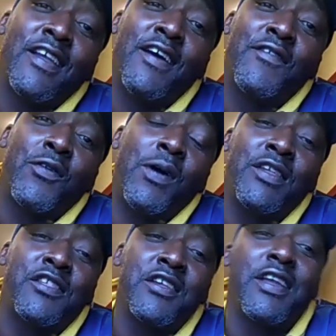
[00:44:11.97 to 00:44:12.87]
tough
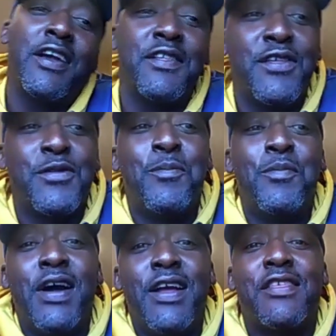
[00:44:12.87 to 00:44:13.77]
question because as
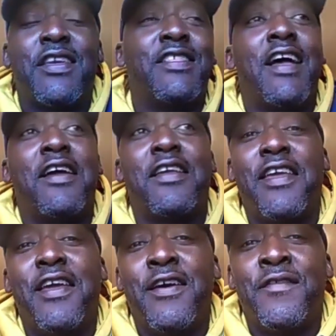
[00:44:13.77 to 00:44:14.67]
much as I
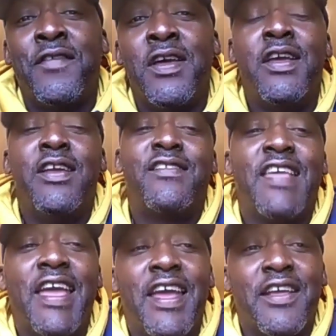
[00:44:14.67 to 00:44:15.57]
give
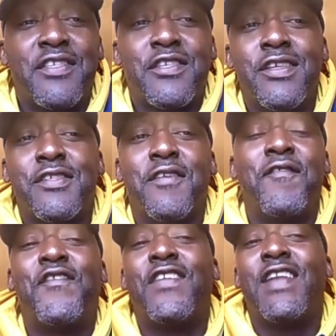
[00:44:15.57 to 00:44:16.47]
Texas
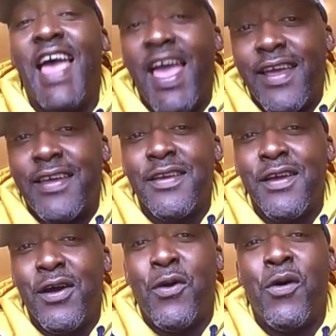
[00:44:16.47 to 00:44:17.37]
flack
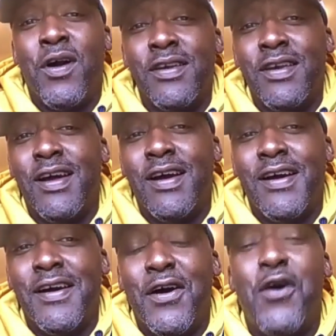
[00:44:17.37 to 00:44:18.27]
on
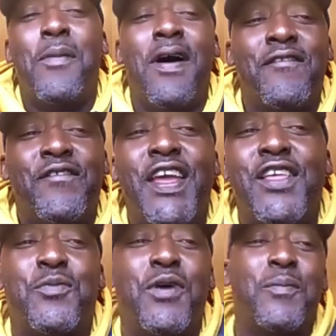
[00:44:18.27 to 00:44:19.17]
my
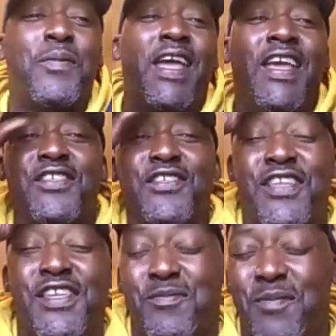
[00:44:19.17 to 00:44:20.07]
Facebook pages,
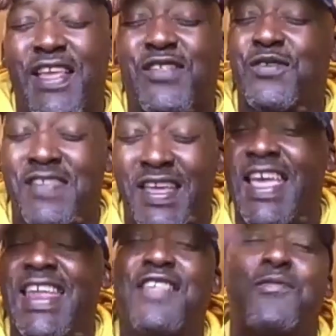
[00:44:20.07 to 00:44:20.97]
just messing with that,
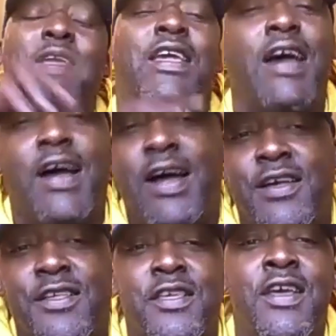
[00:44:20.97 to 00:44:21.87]
and it's
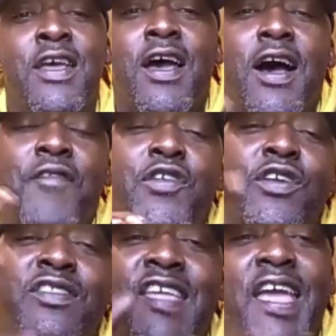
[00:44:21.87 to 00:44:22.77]
because of
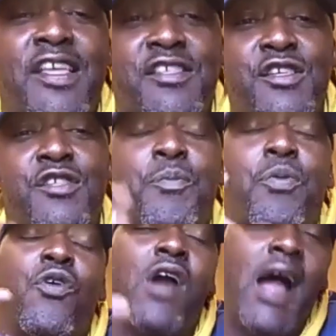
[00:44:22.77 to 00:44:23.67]
your Texas
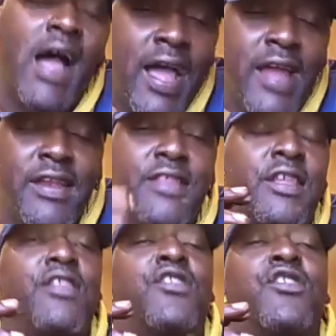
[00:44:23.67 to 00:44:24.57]
pride is
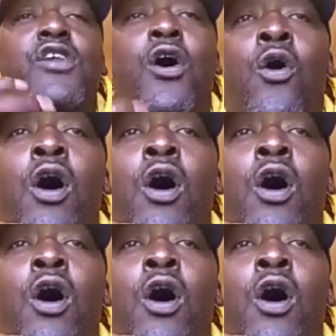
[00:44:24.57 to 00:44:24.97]
just so